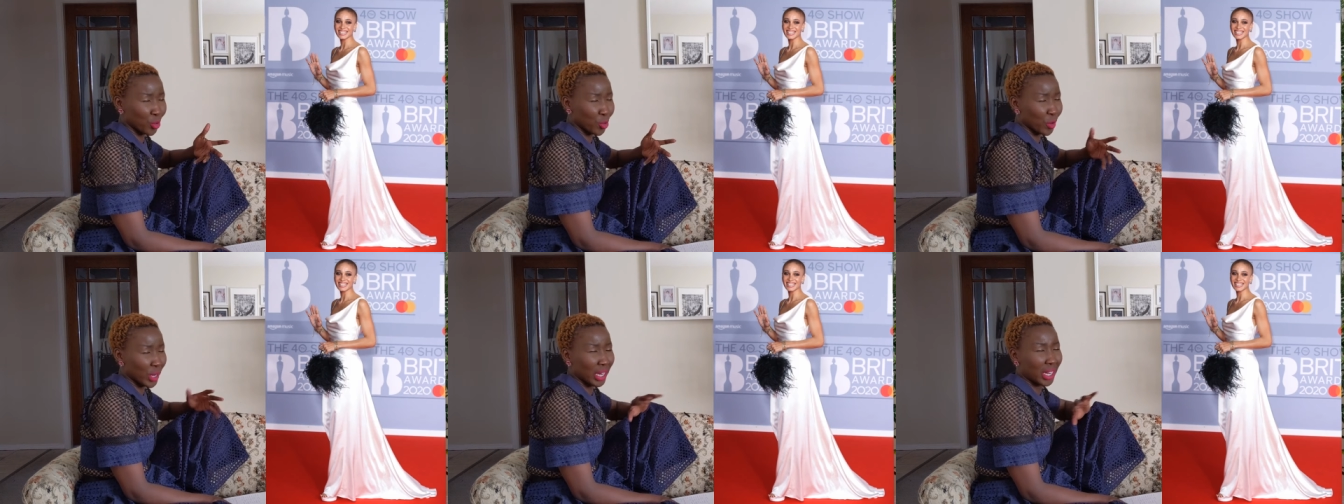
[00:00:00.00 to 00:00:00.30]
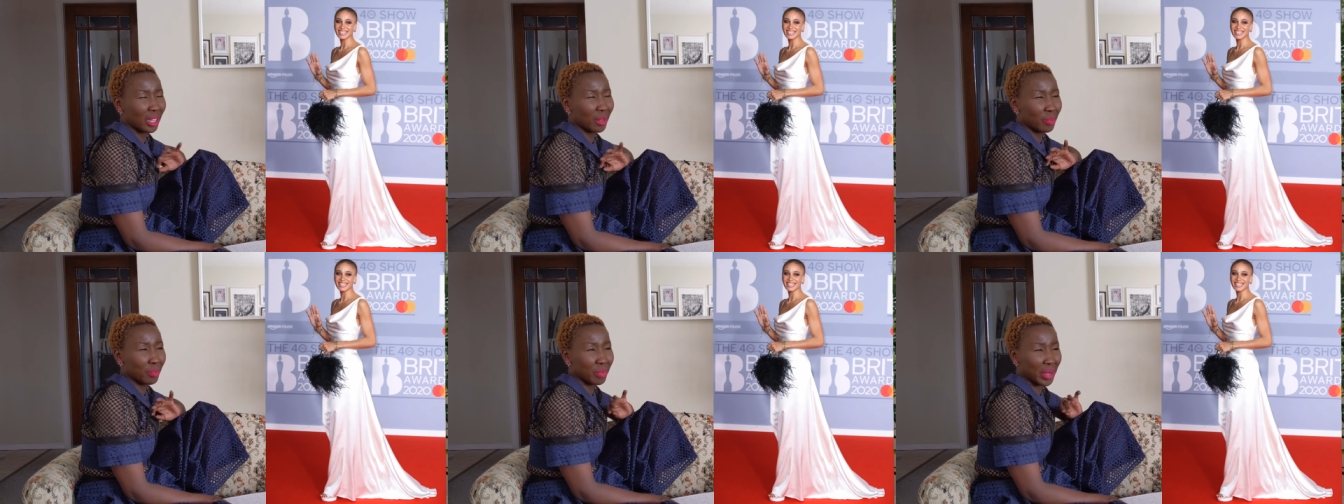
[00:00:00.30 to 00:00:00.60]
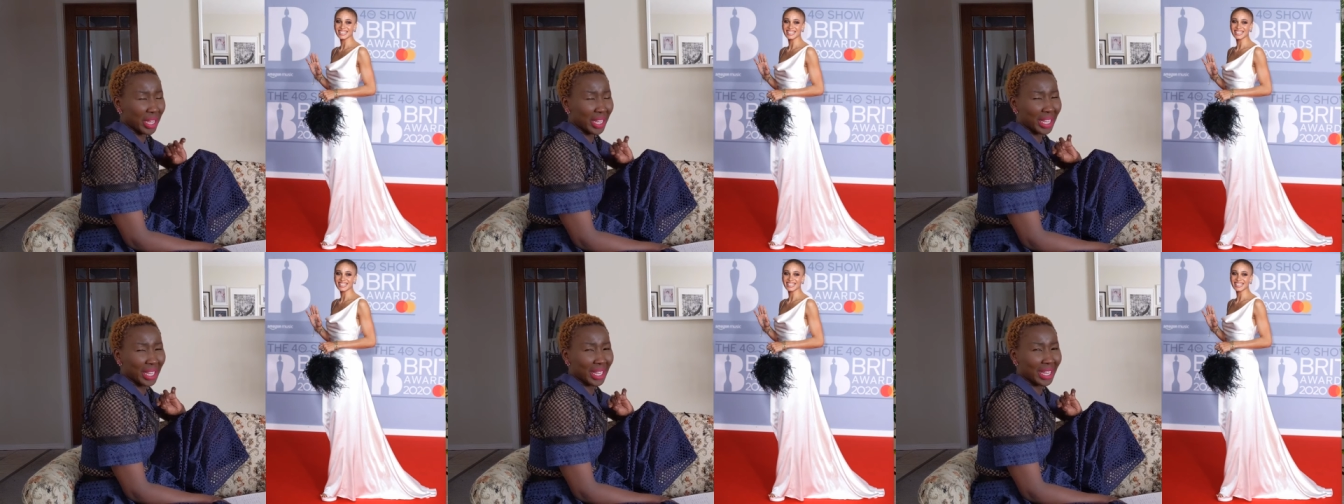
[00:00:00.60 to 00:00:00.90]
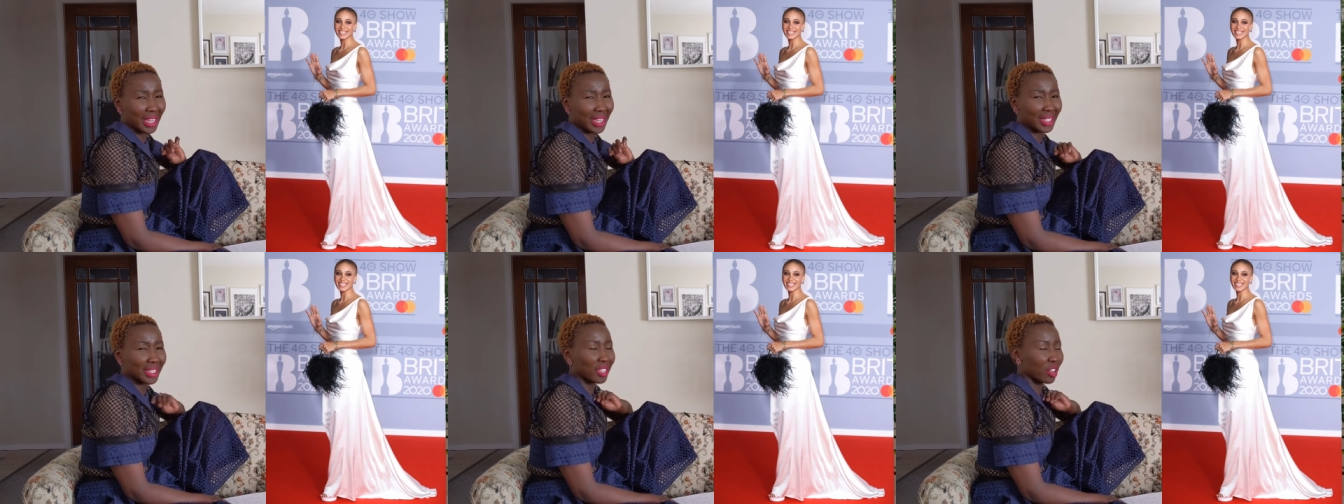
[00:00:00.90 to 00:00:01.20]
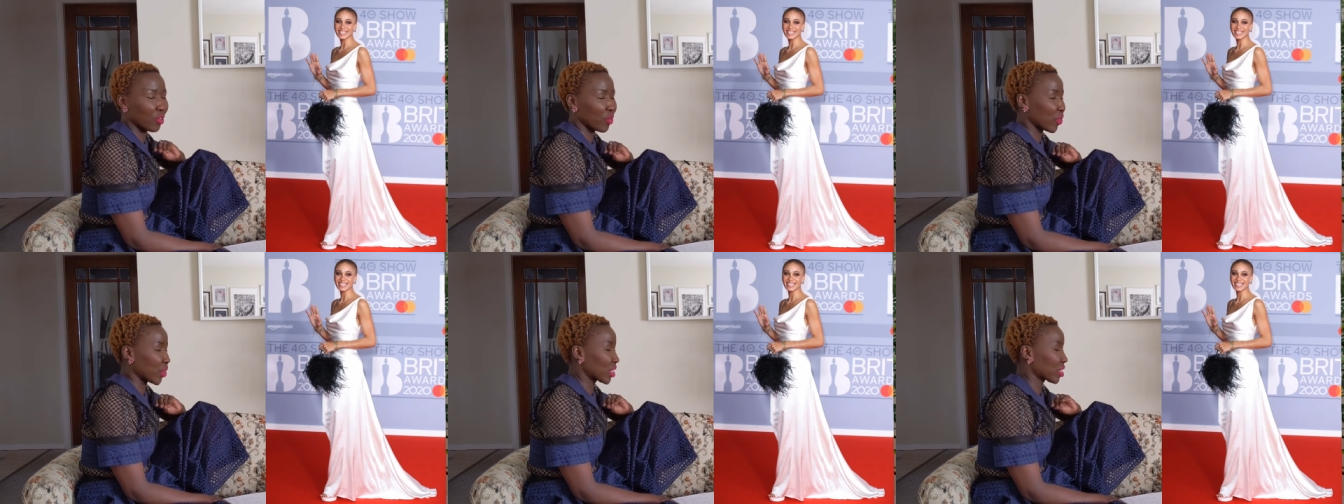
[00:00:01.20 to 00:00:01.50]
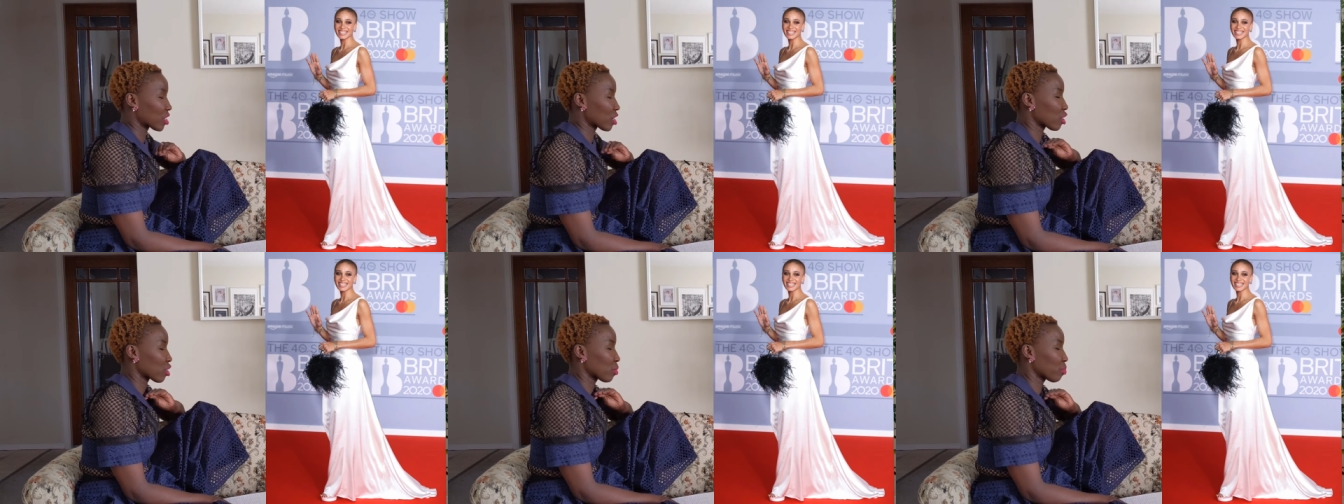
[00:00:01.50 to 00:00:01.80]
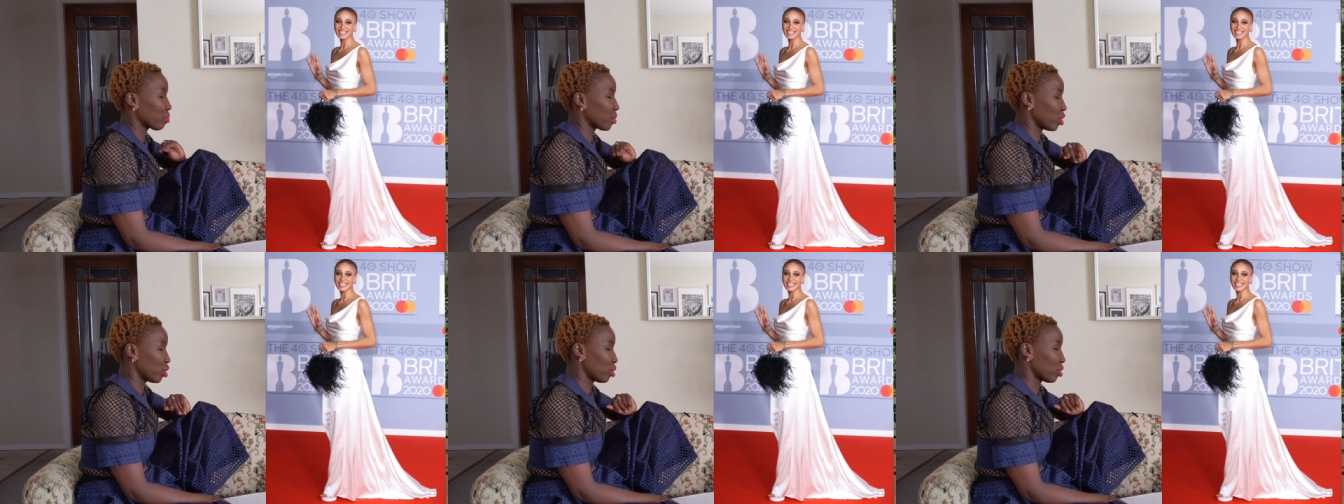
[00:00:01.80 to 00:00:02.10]
boring, but yet it fits
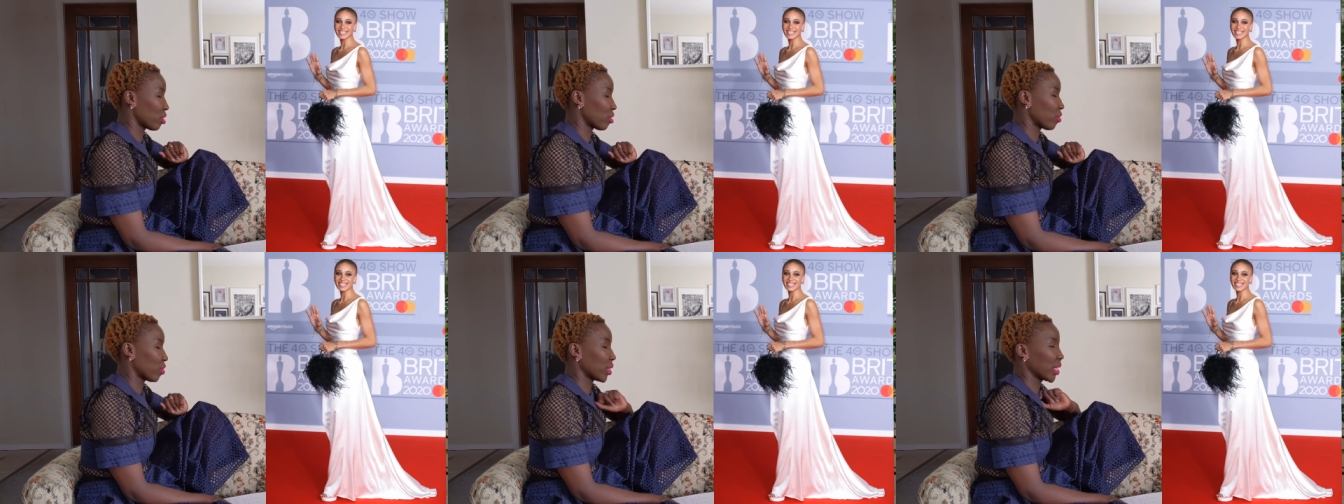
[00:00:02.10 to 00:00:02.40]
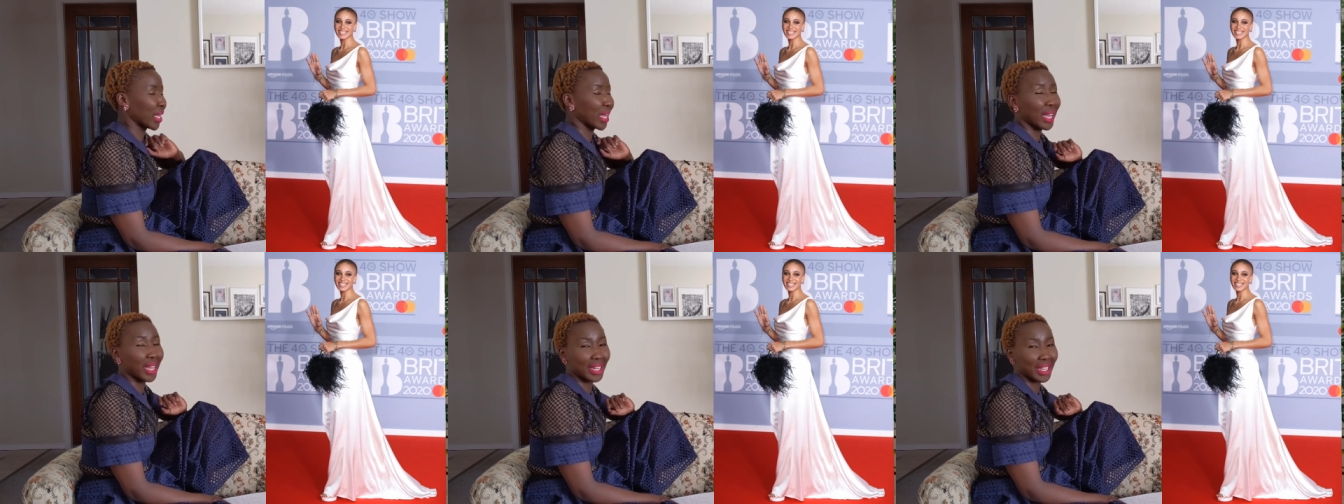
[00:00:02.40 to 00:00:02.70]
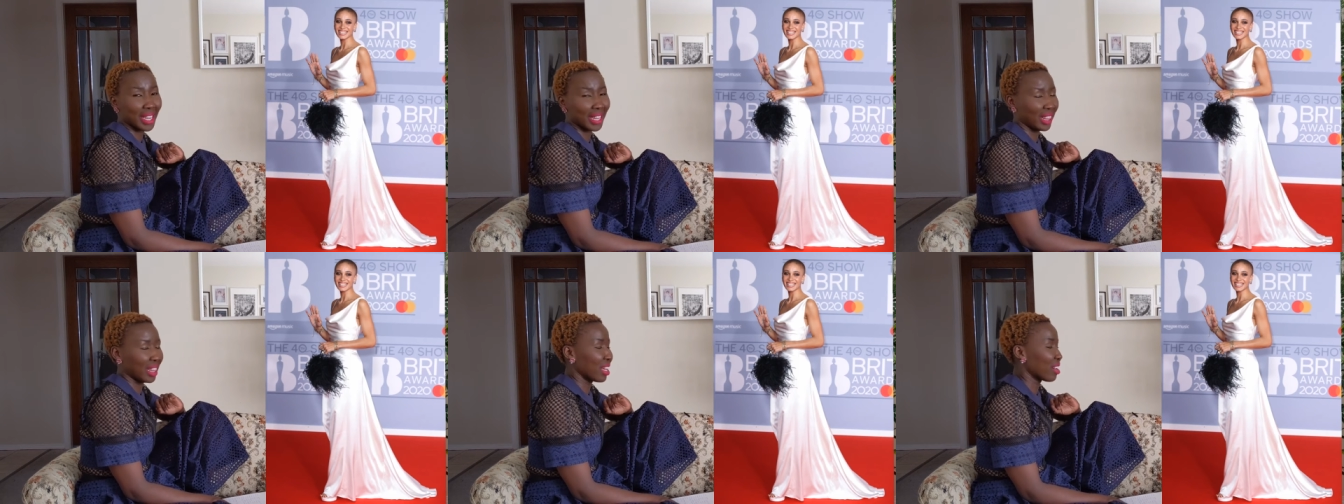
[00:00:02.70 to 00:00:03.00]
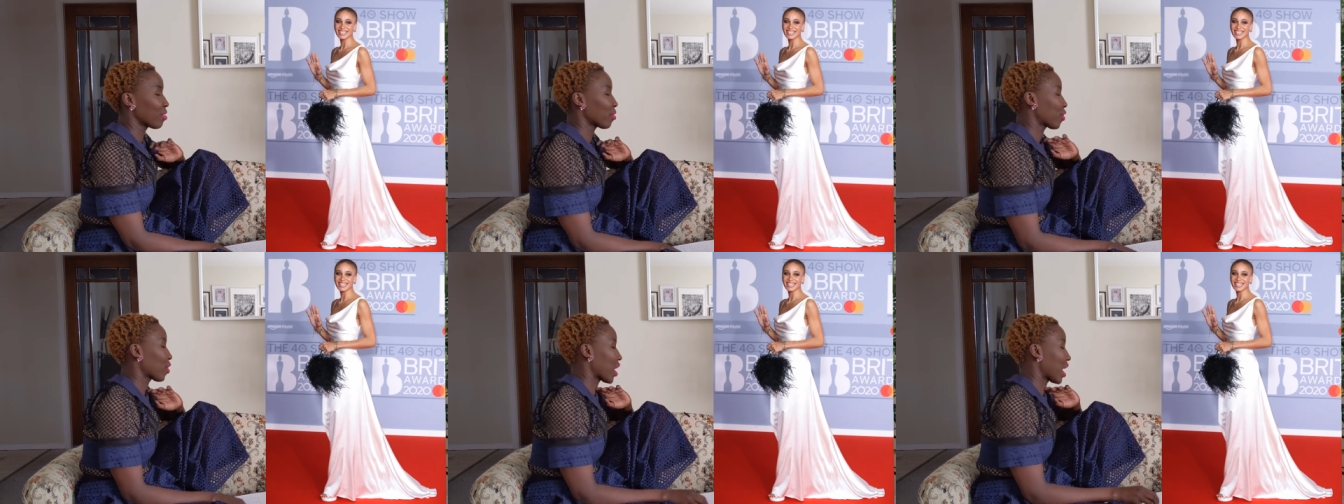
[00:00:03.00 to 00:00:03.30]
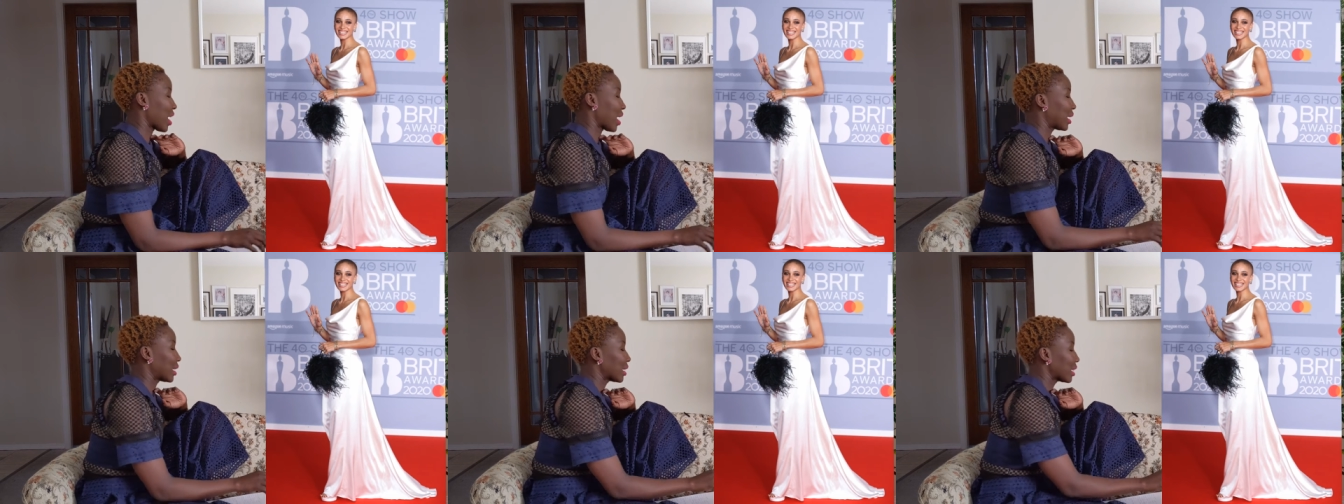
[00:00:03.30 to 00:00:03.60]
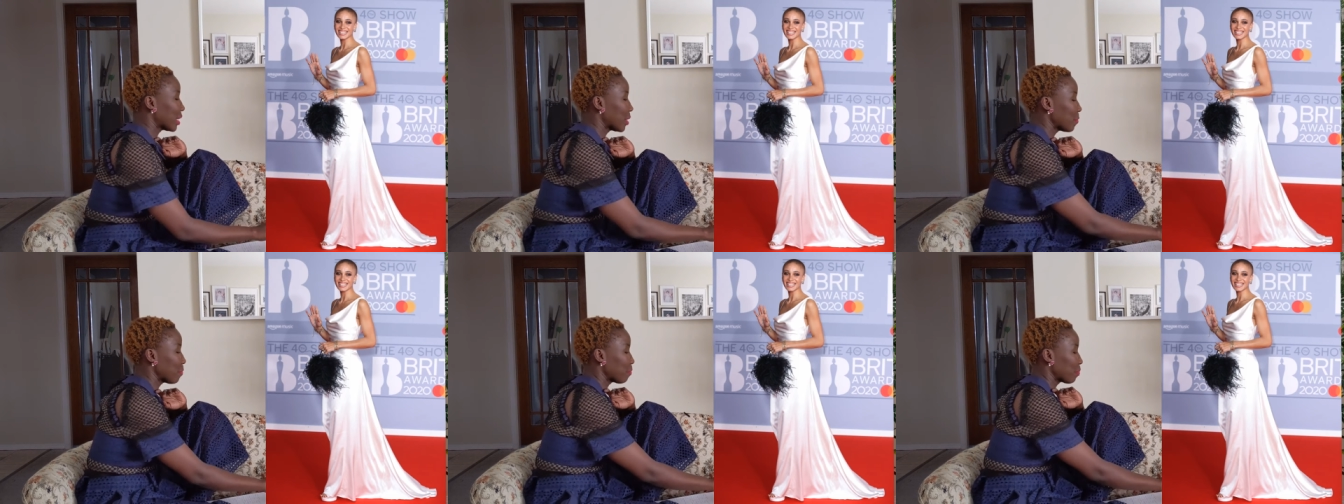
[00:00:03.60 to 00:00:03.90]
her beautifully, and I love that.